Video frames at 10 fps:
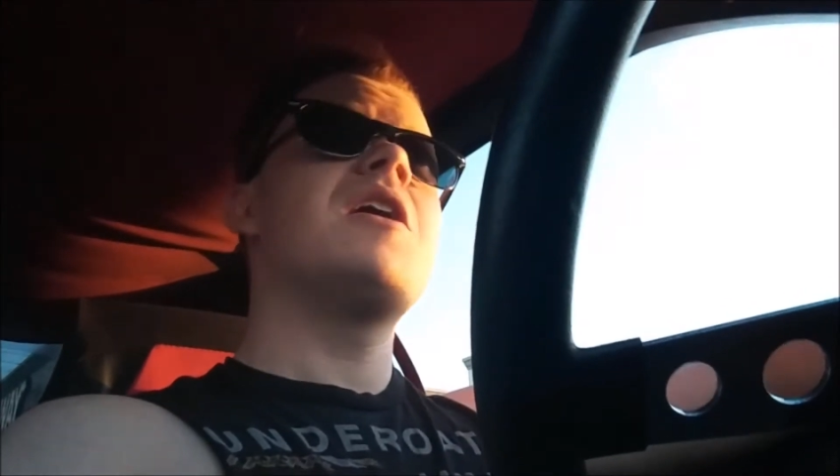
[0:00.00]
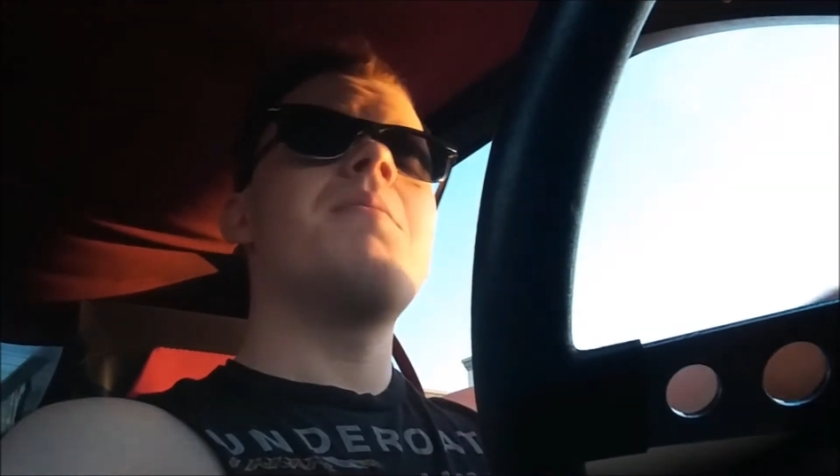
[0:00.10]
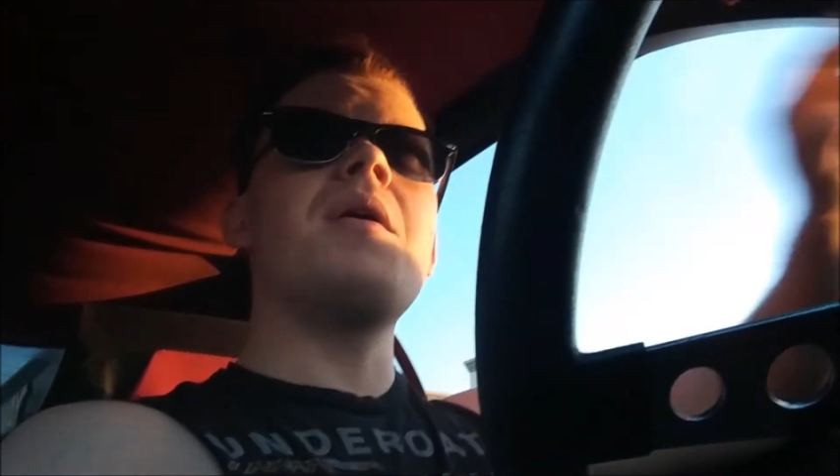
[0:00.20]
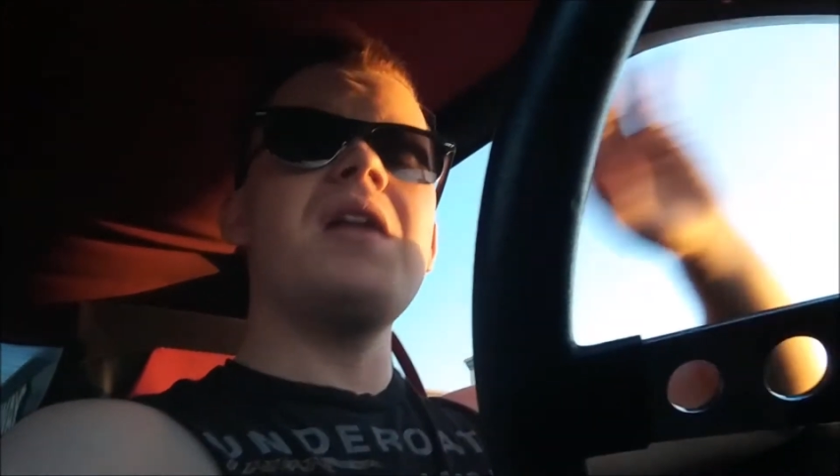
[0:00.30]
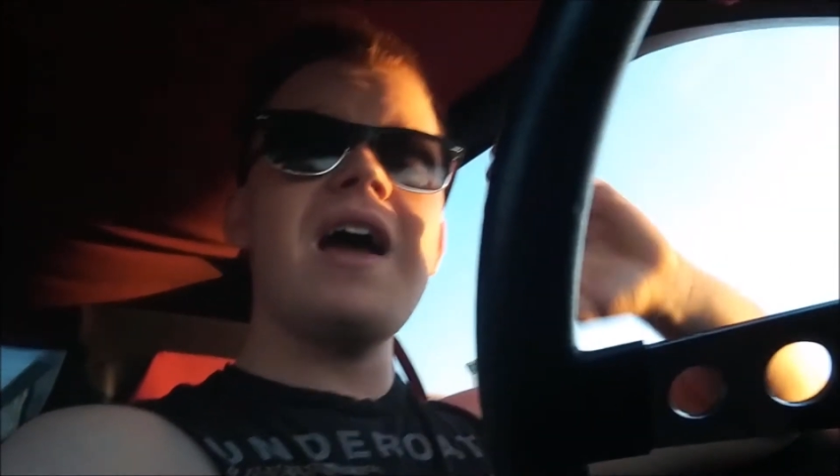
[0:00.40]

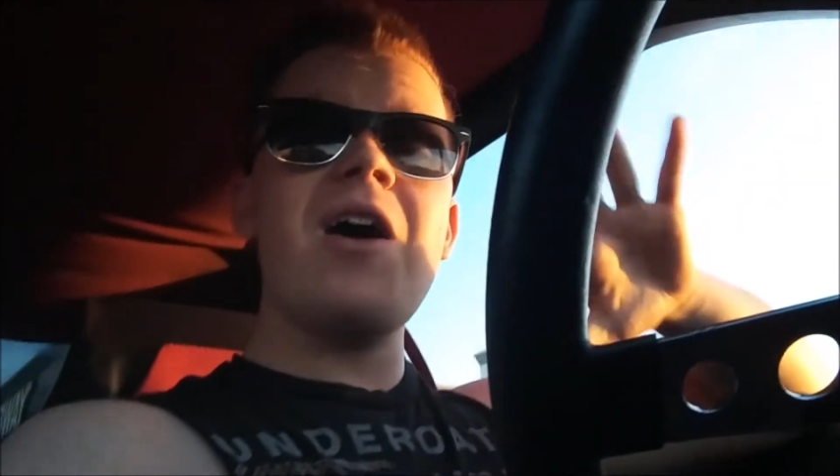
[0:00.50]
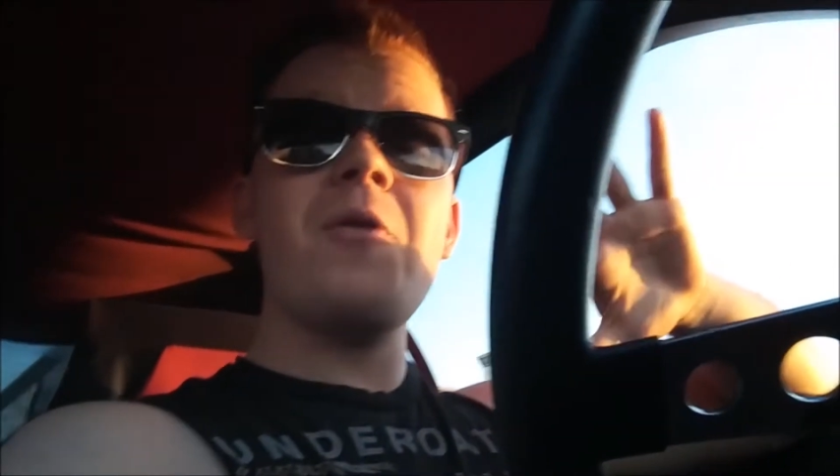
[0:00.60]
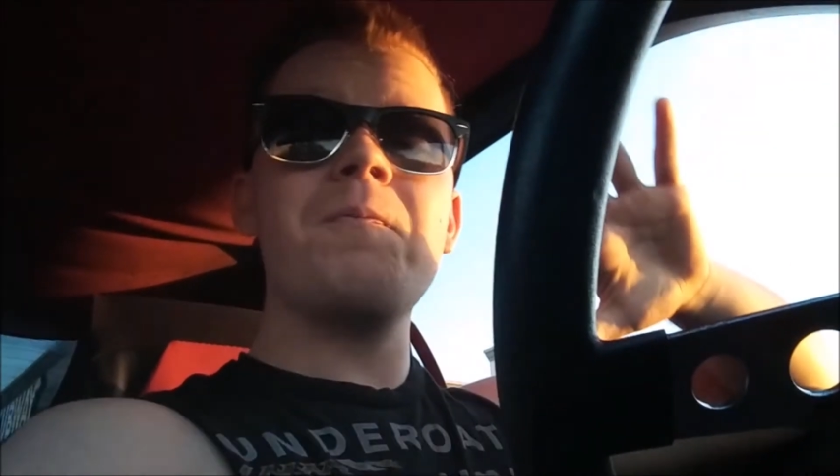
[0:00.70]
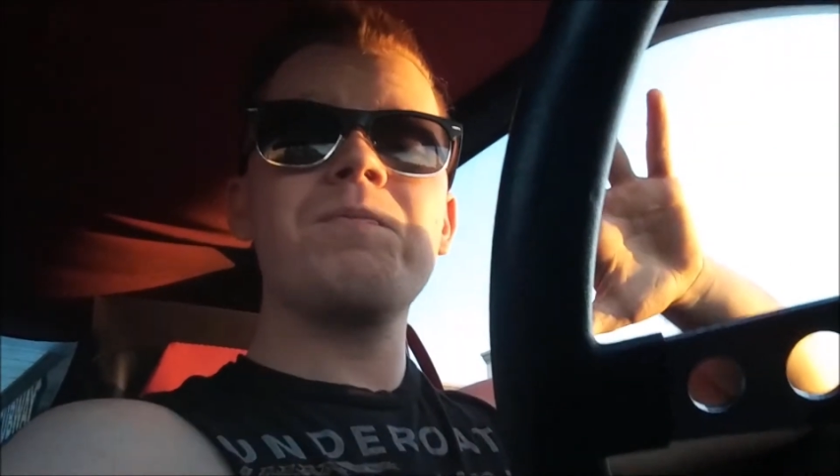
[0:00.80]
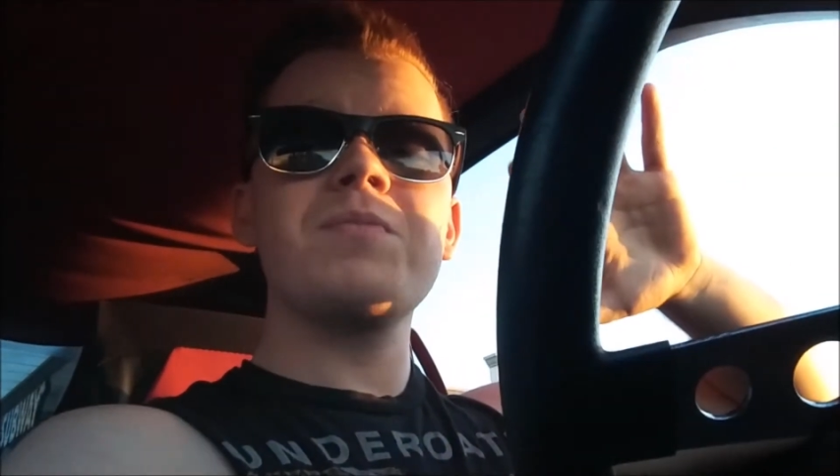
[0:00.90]
But now,
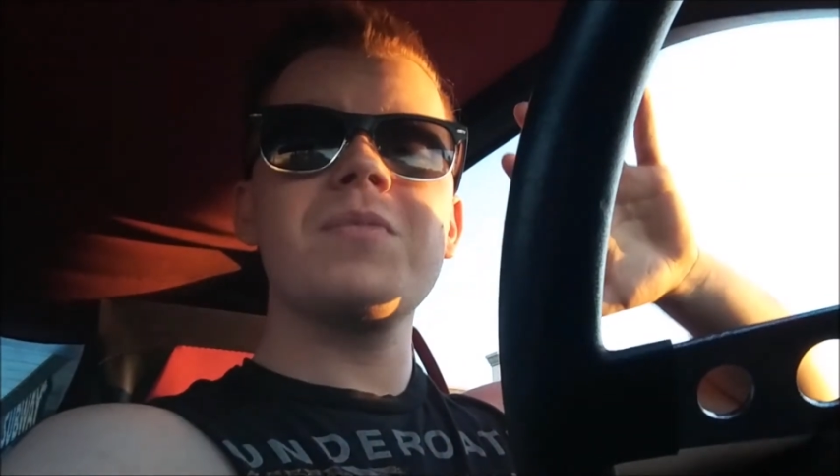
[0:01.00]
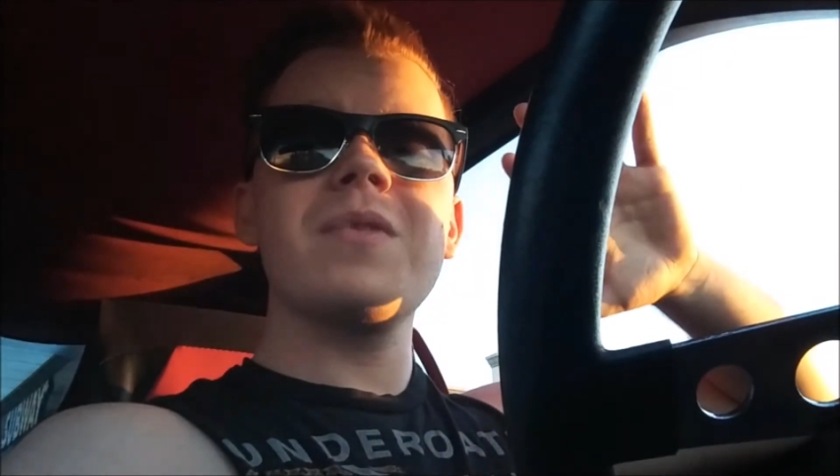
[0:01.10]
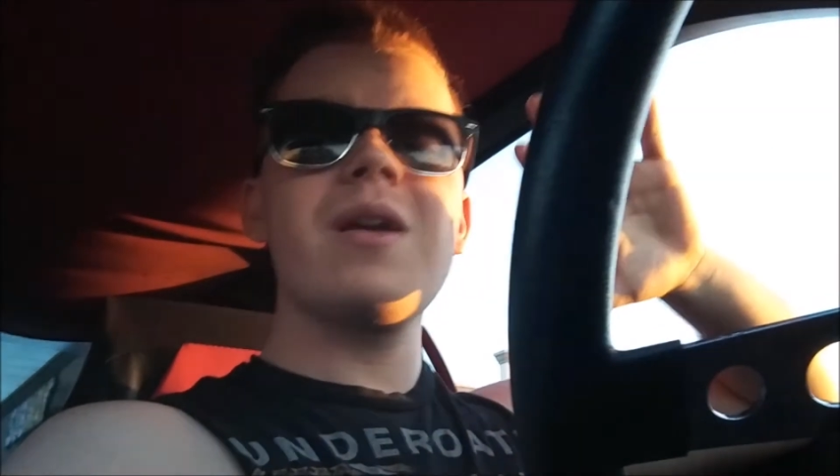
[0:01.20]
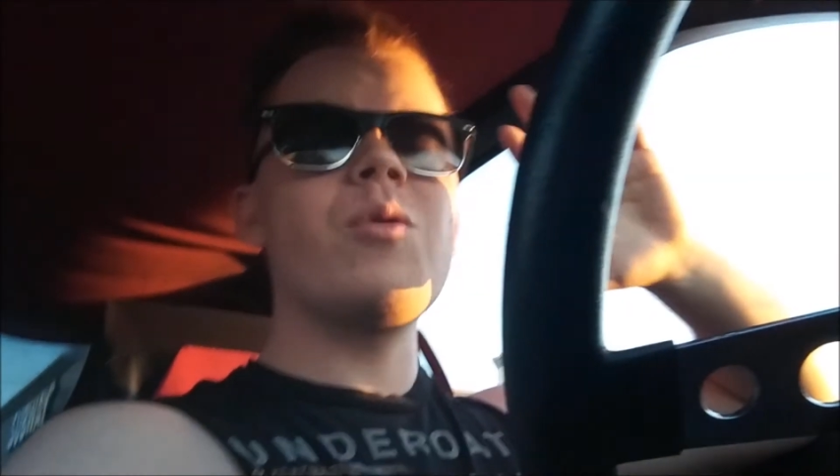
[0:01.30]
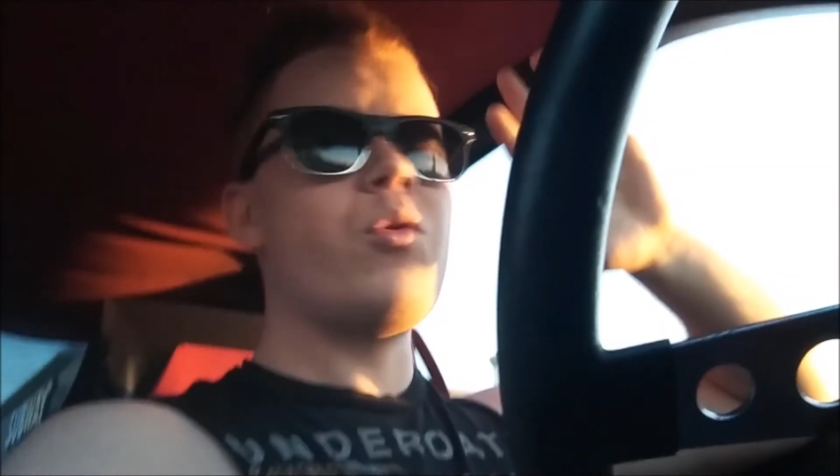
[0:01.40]

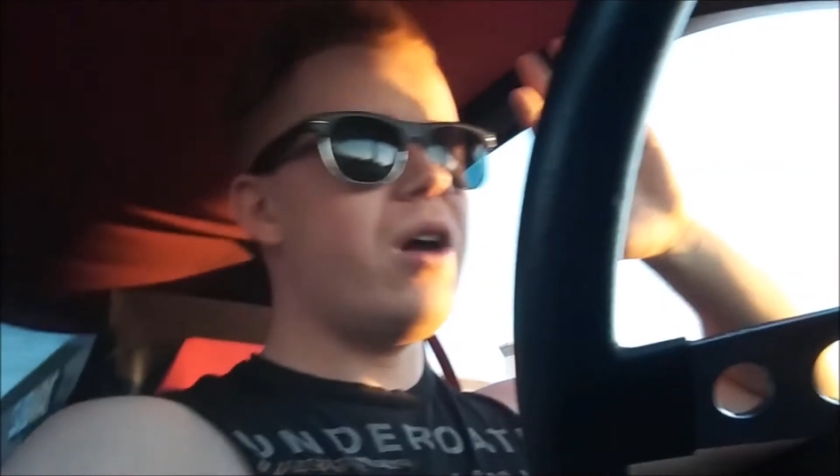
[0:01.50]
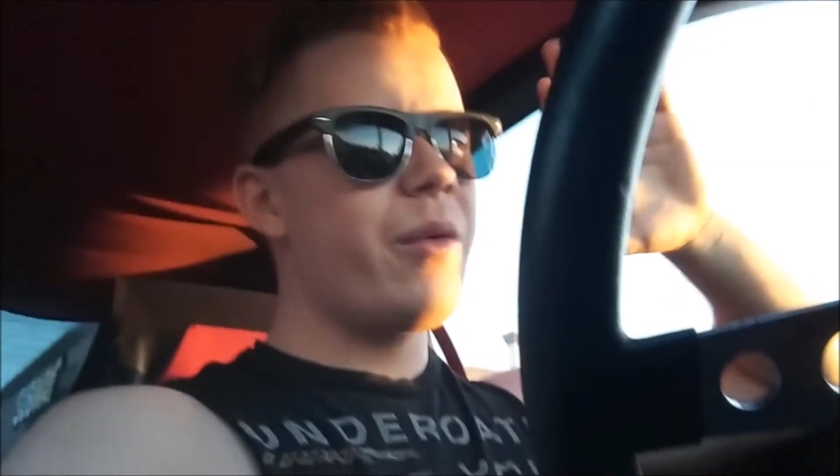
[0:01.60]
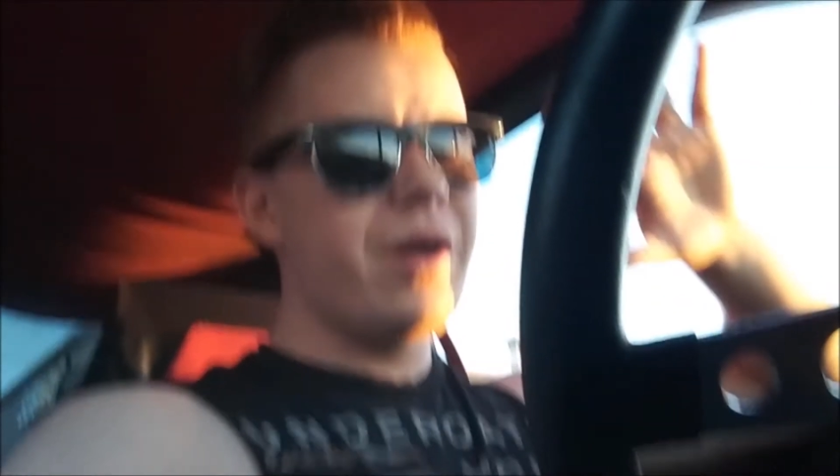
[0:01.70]
we're on our way